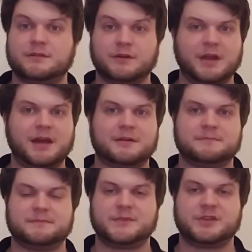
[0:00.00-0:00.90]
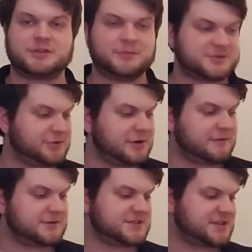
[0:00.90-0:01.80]
yeah, the trumpet's pretty
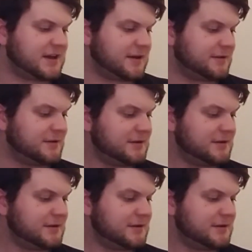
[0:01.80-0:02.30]
versatile.